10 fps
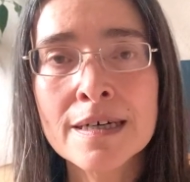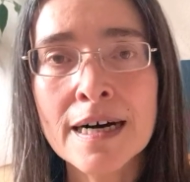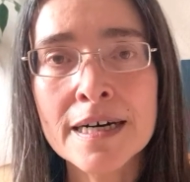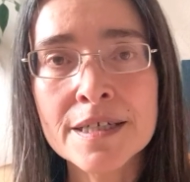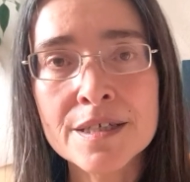
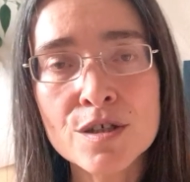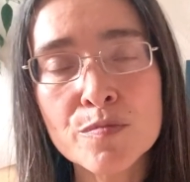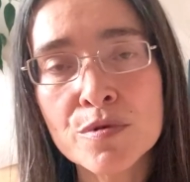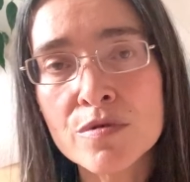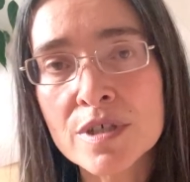I eat as
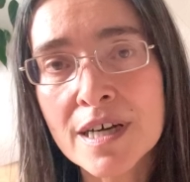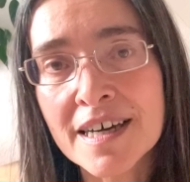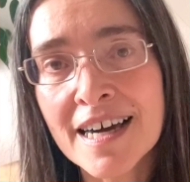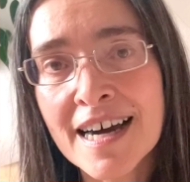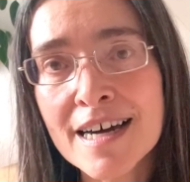pure as I
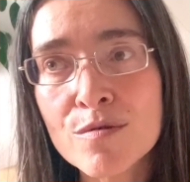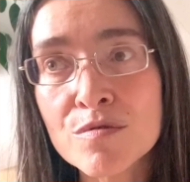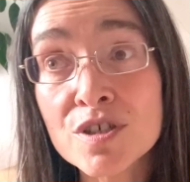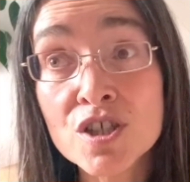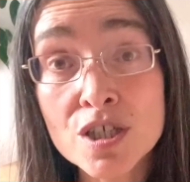can, or
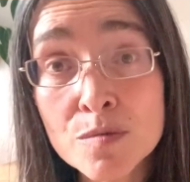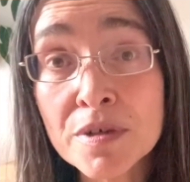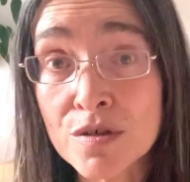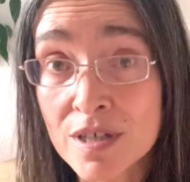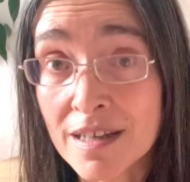just
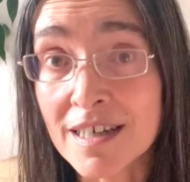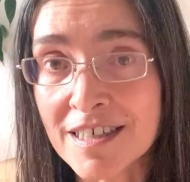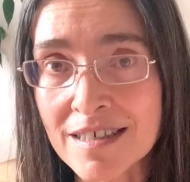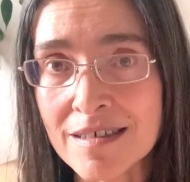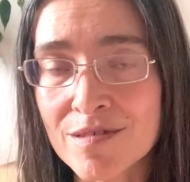because I
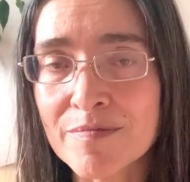like it.